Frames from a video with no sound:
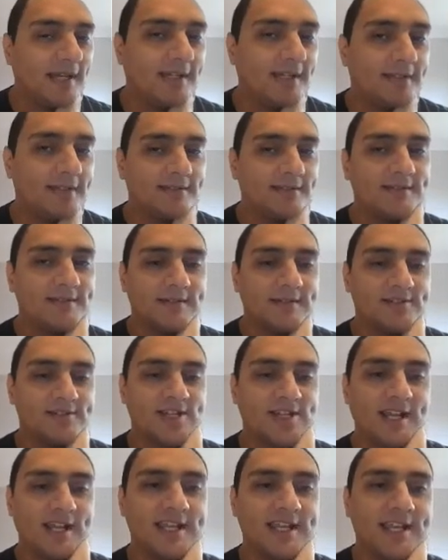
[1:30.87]

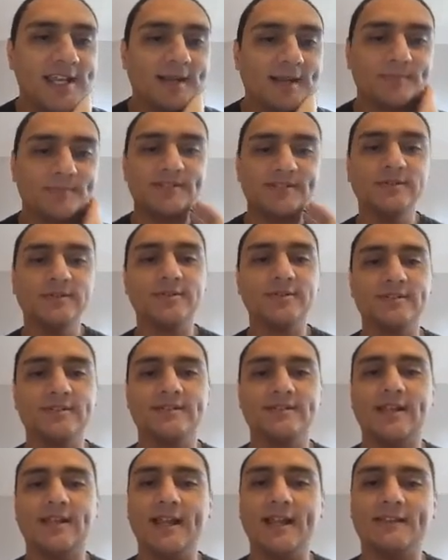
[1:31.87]
Shiny Apps, looks
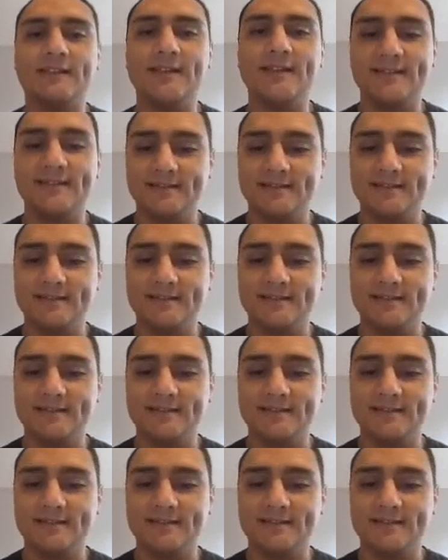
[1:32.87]
like this.